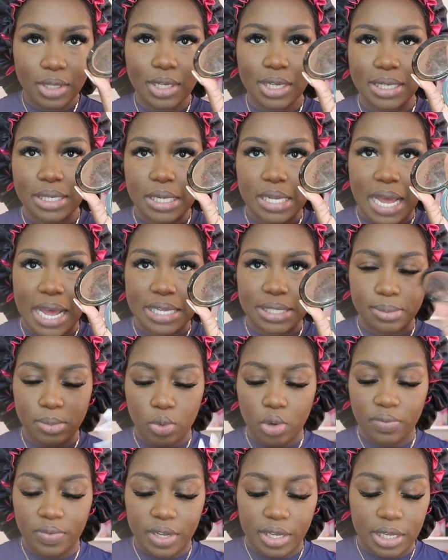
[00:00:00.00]
Because it has
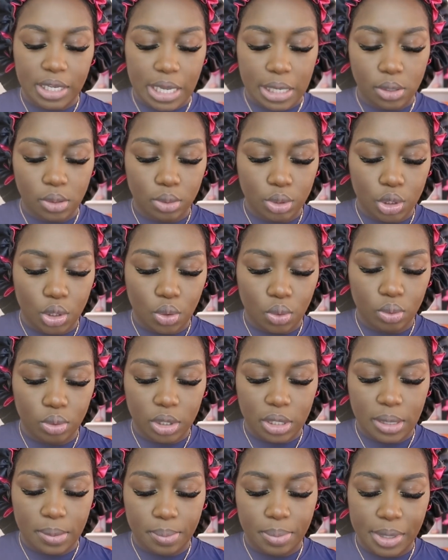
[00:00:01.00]
more of a yellow
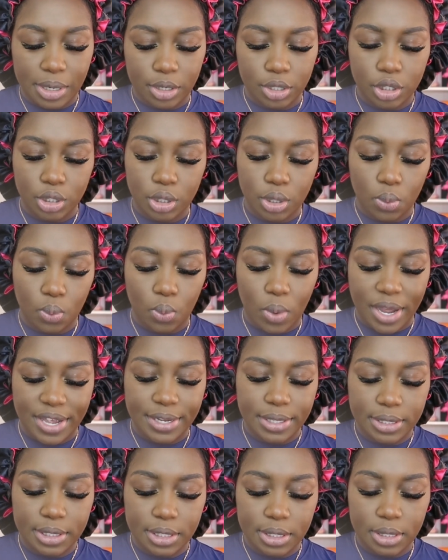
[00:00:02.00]
tone compared to the
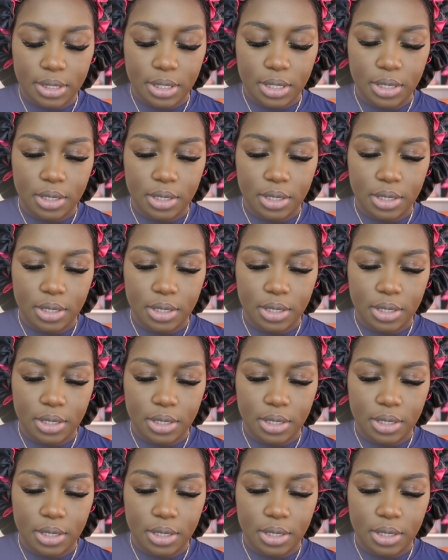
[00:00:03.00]
white